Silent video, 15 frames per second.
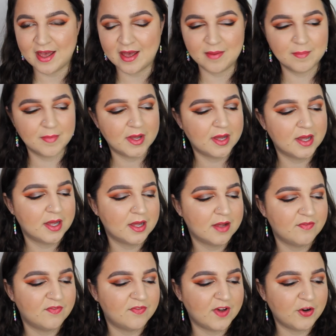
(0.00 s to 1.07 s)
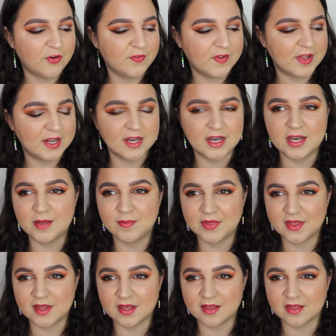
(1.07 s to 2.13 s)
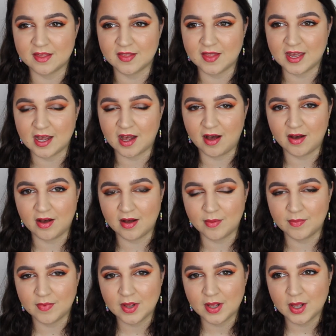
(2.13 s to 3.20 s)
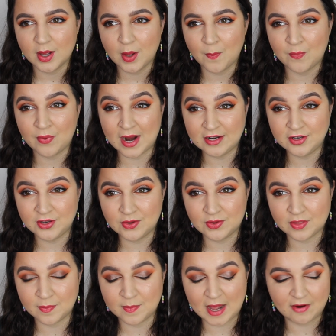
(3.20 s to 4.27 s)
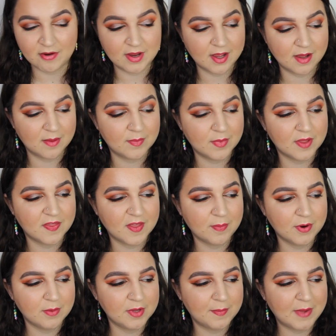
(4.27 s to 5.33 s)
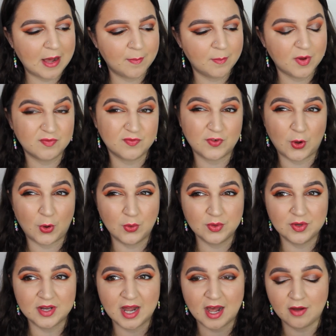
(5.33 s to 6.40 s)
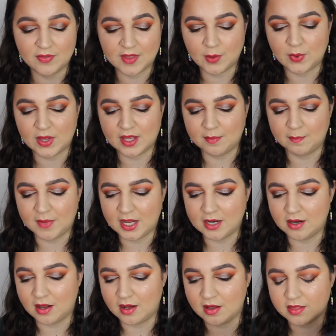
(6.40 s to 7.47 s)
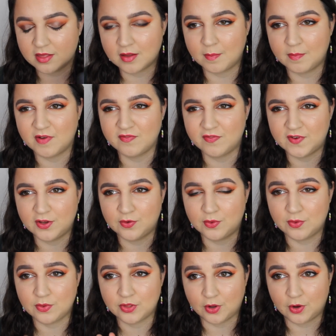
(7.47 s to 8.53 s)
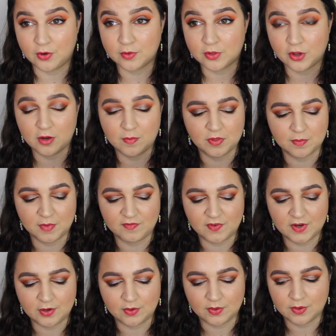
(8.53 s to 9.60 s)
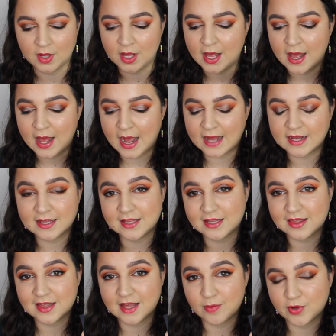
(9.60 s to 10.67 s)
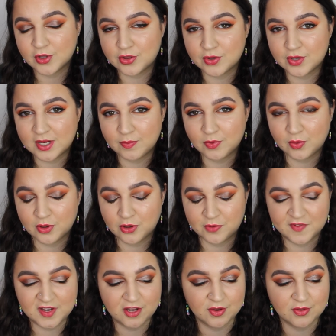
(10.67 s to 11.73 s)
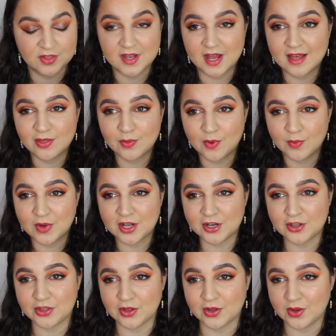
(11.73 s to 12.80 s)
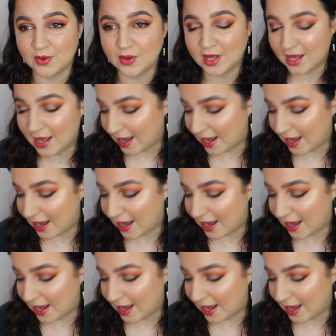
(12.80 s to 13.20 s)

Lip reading: M velvet lipsticks. They are brand new to Barry M. They're probably about a month old now. They were in my last monthly haul, so October's monthly haul, and I did say I'm gonna do a lip swatch video, so that is what we're gonna do.